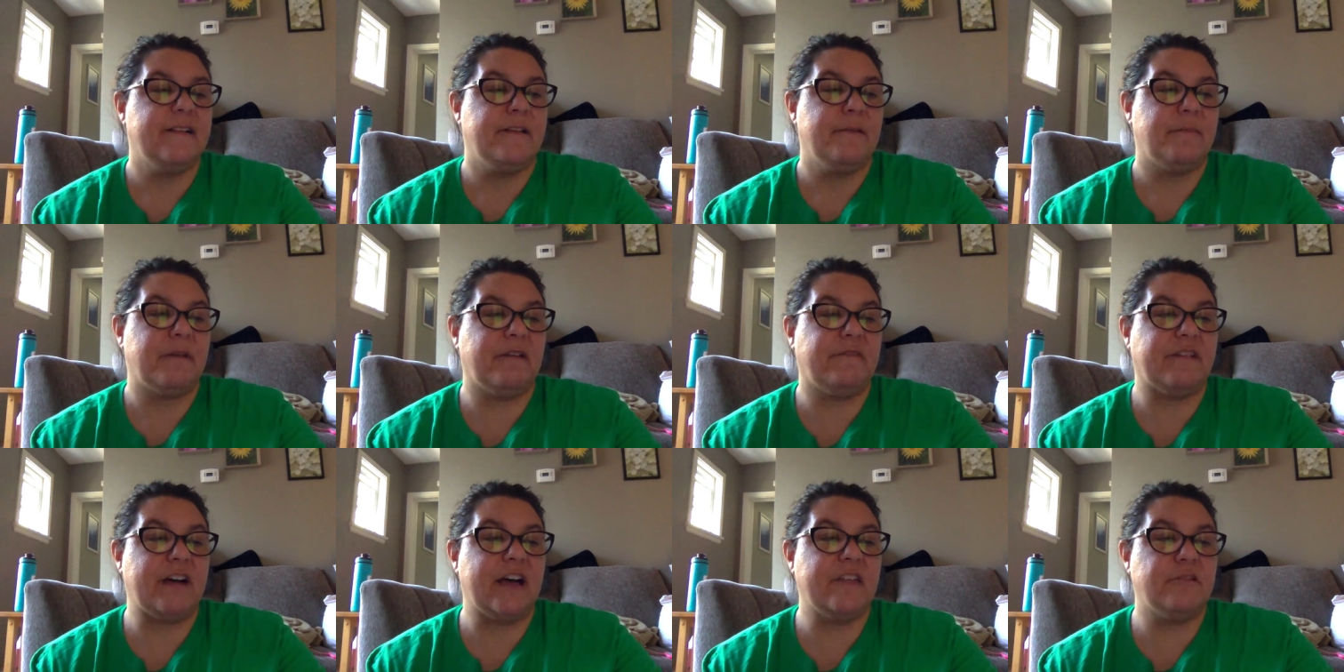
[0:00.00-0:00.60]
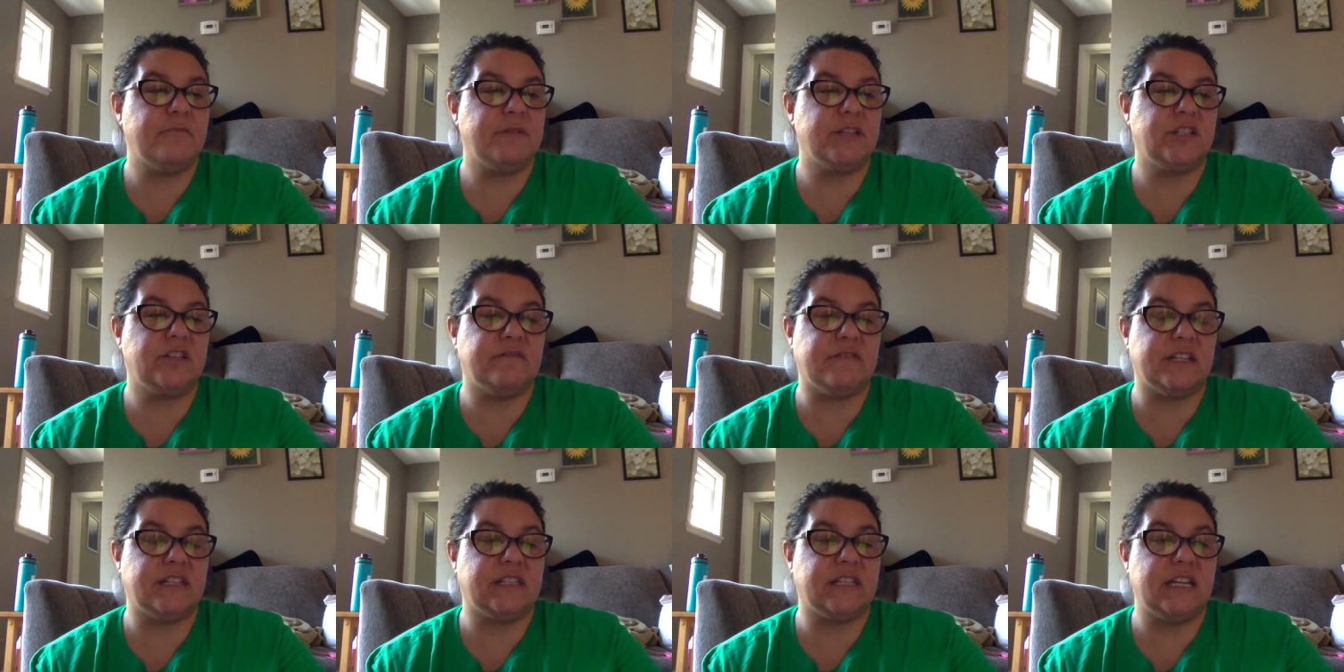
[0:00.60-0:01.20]
My father, Mr.
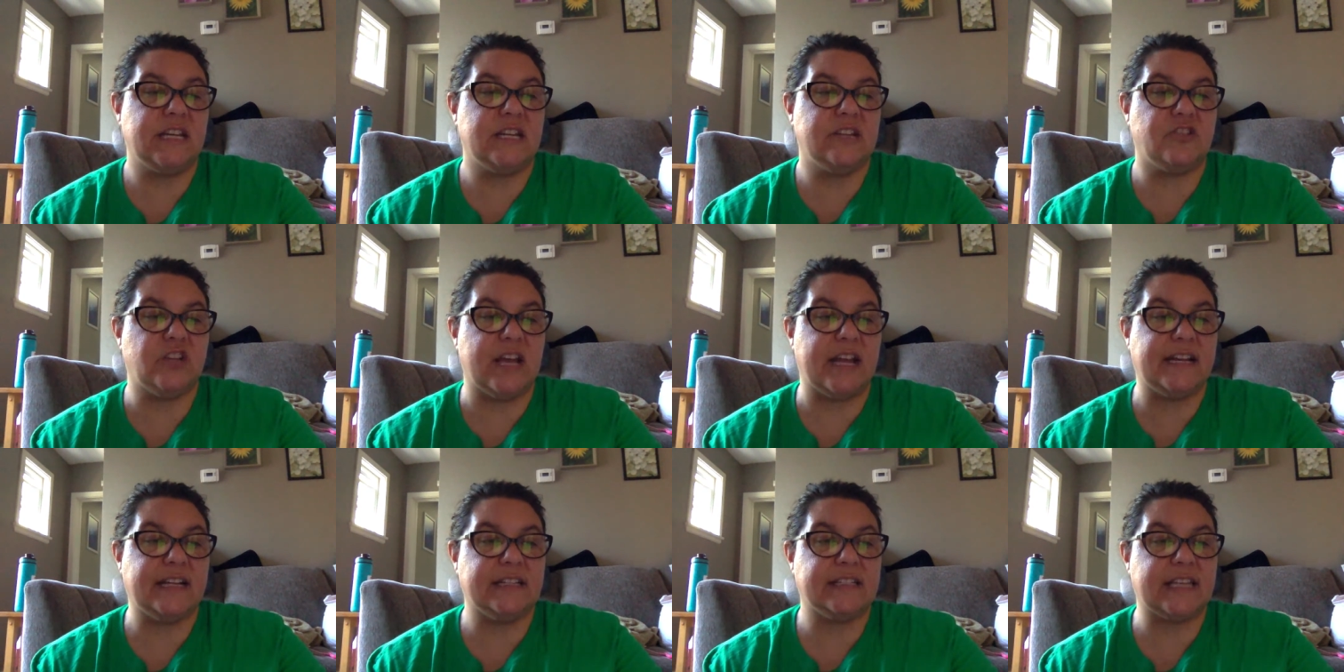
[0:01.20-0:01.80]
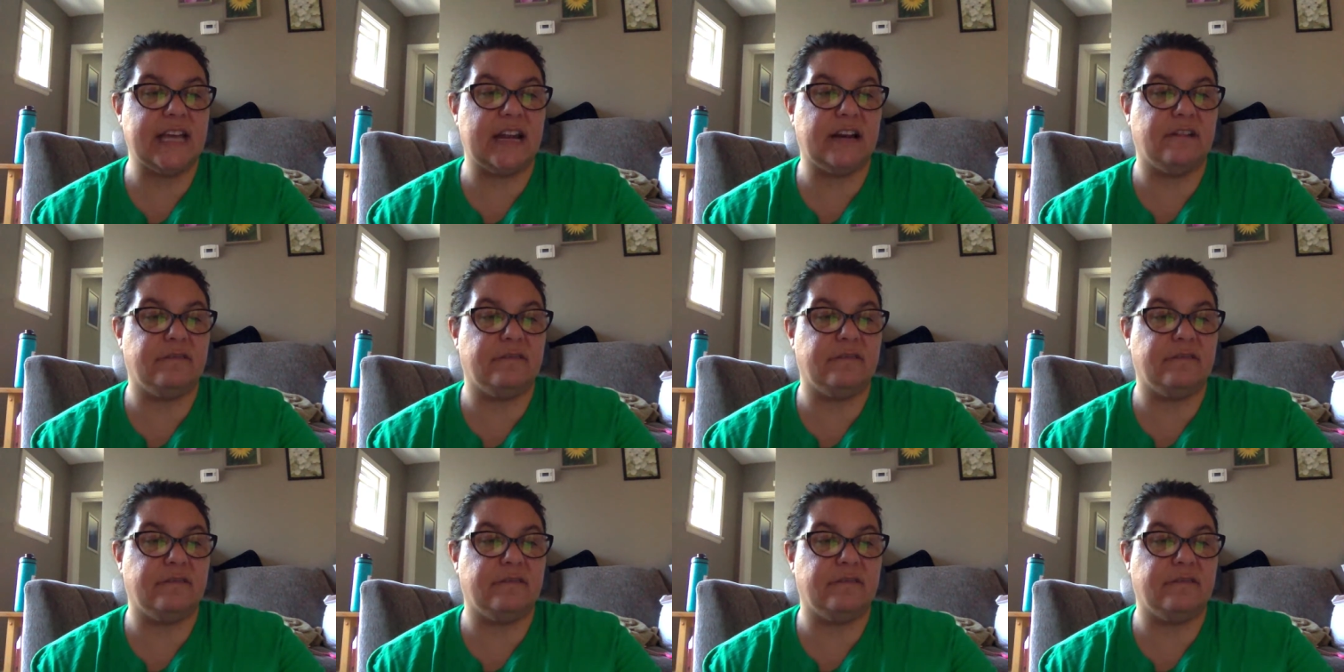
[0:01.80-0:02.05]
Vincent, and Janet sat